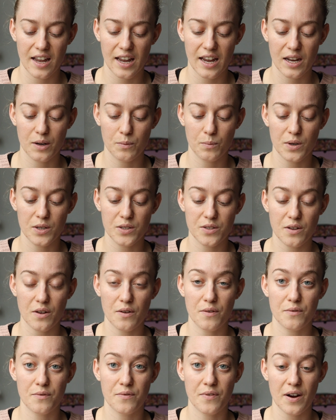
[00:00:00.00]
It was
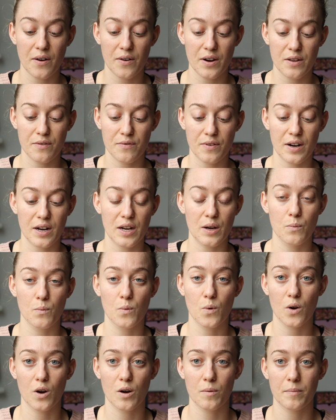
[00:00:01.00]
very
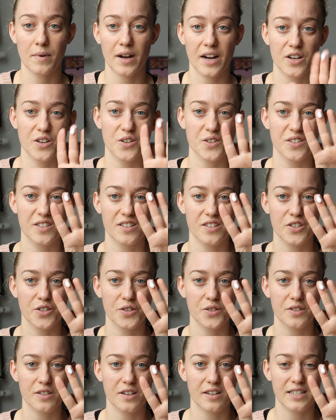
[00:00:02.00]
warm. I just
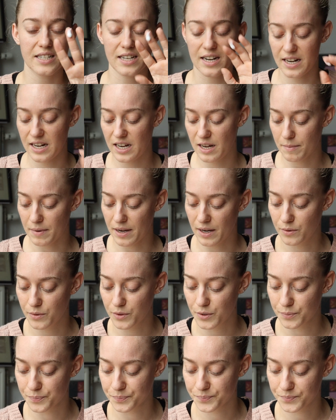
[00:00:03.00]
used a tiny
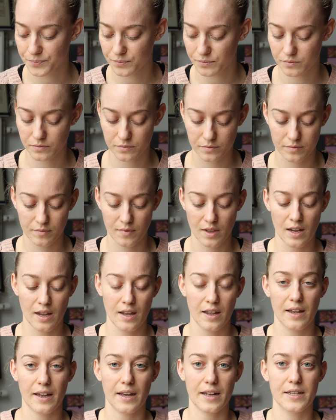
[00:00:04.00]
amount
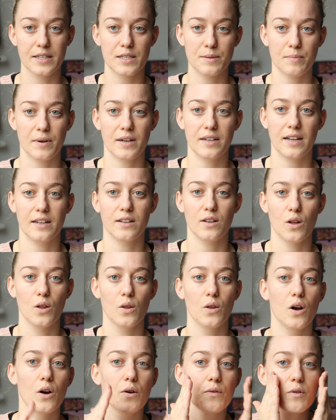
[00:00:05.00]
and spread that
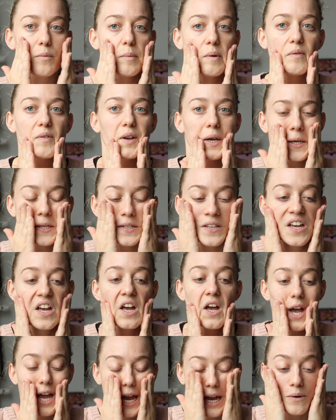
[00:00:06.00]
all over my face.
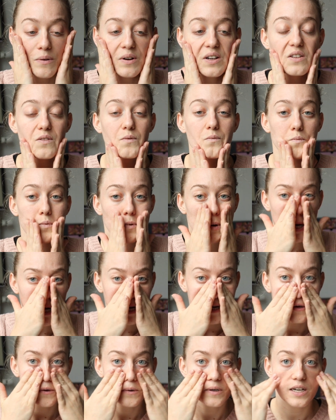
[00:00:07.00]
It was
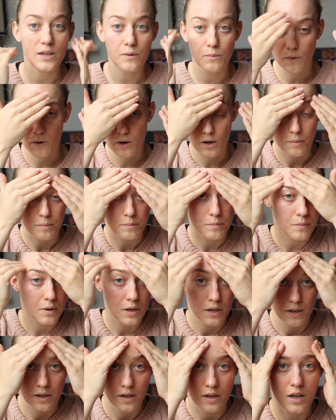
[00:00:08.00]
really
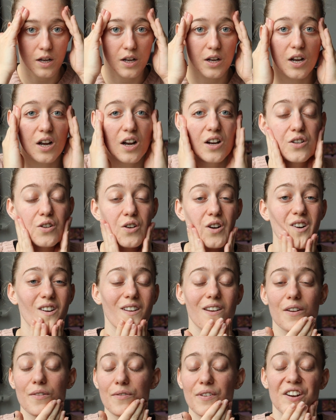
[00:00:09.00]
warm during
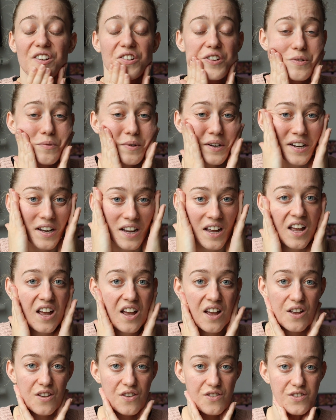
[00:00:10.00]
London Fashion Week.
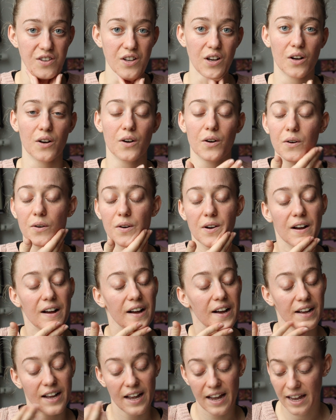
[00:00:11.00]
So,
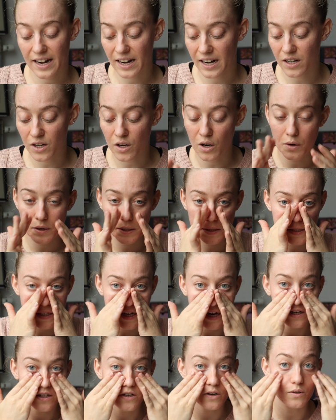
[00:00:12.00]
and I know this,
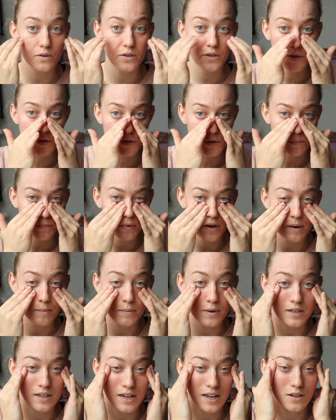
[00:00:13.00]
I don't use a
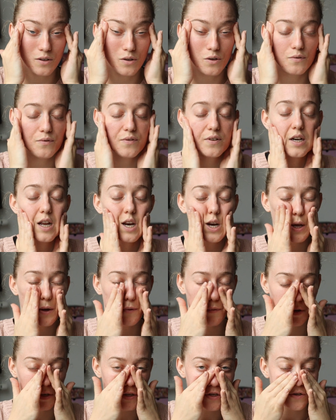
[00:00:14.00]
primer that often, and
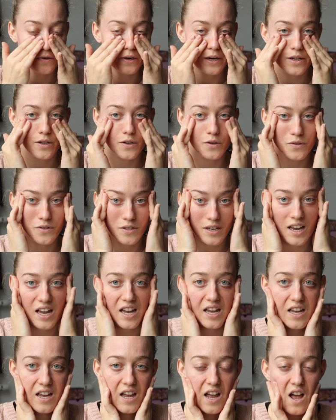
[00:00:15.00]
if I do, I use
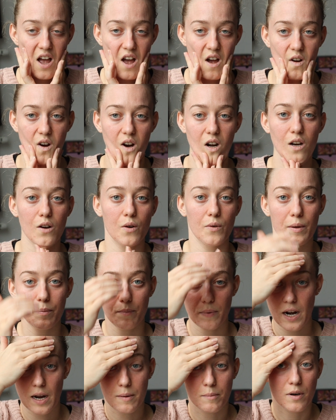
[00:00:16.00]
a glowy
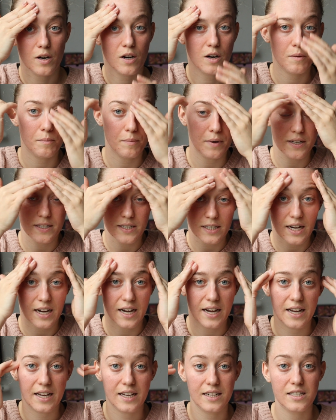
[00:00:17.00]
primer, but
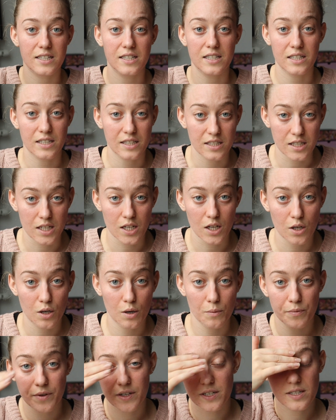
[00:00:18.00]
I didn't need to
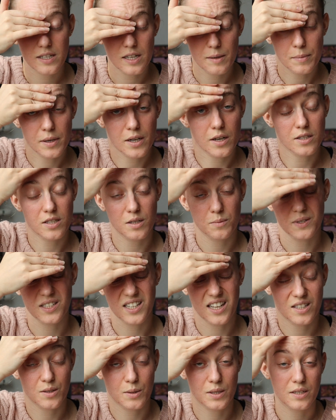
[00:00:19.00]
glow obviously because it was
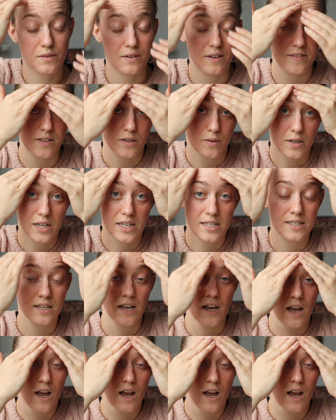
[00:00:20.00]
like 25 degrees.